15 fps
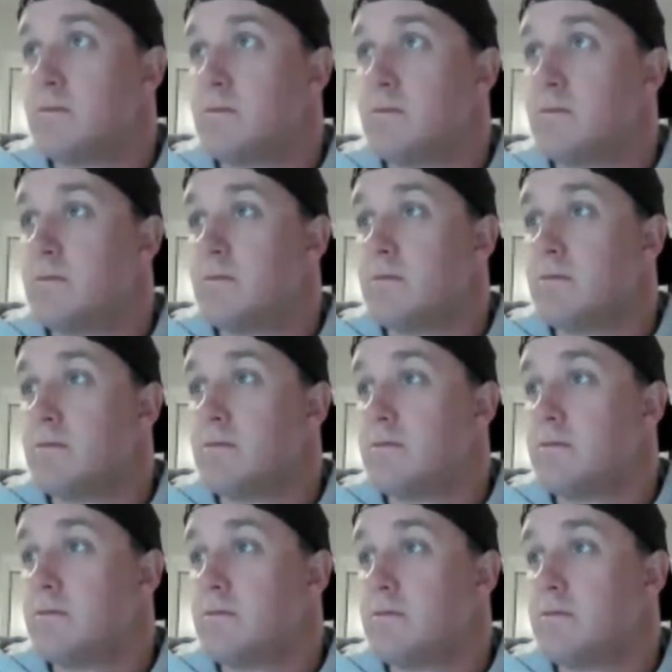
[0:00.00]

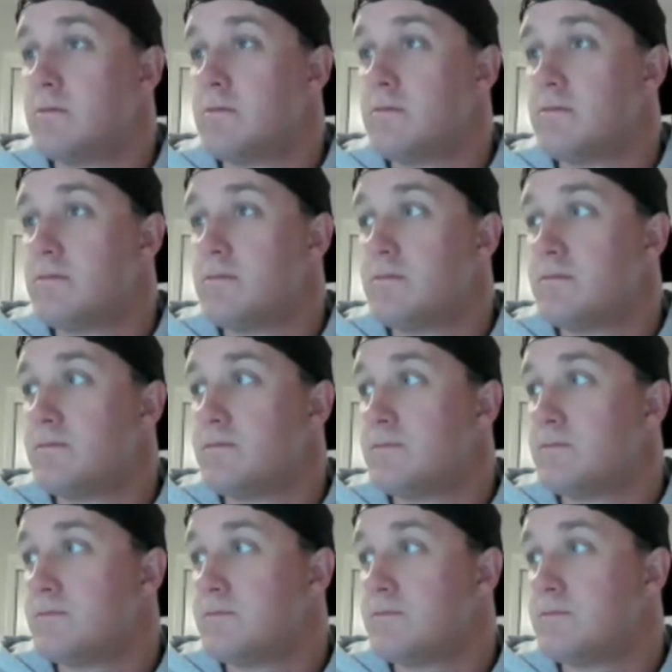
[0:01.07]

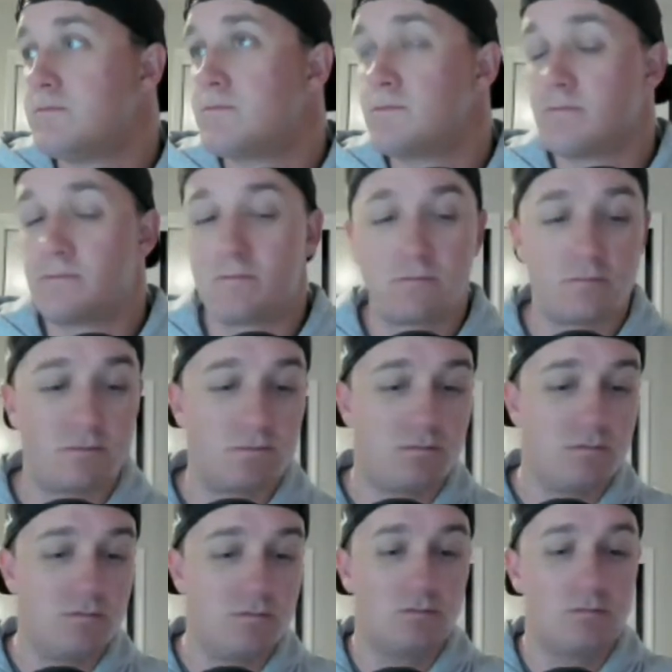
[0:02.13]

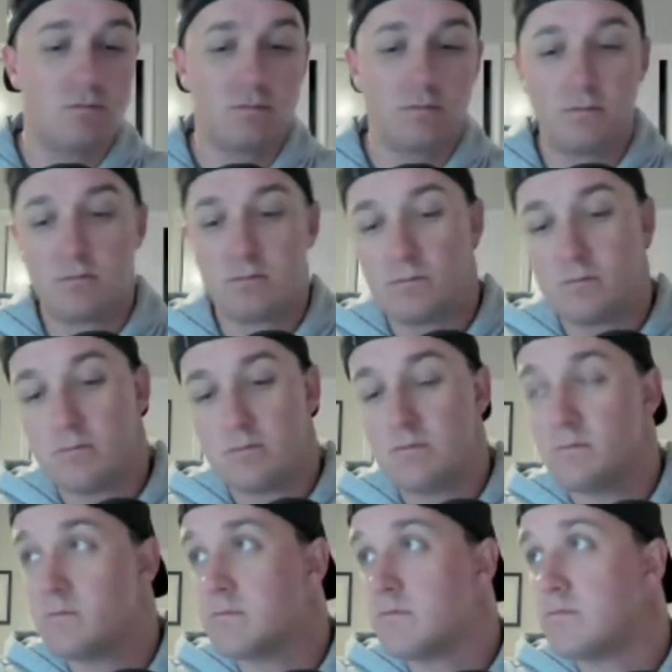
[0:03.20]

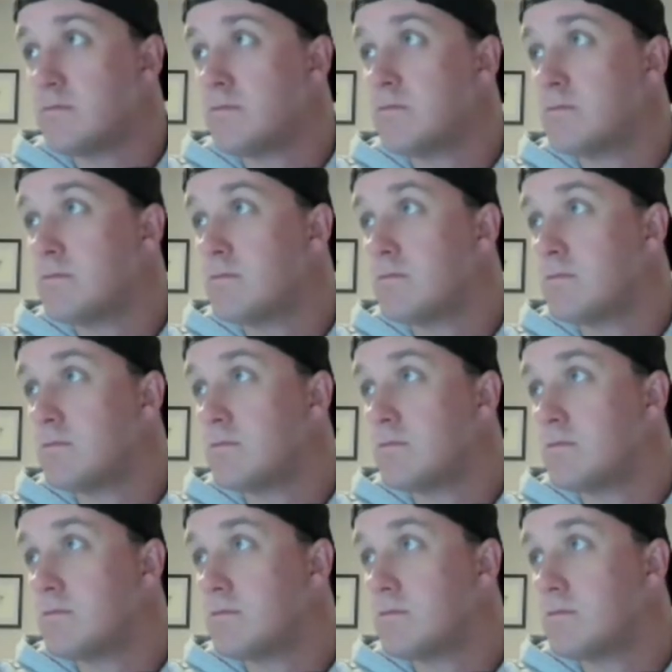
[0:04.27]
(silent)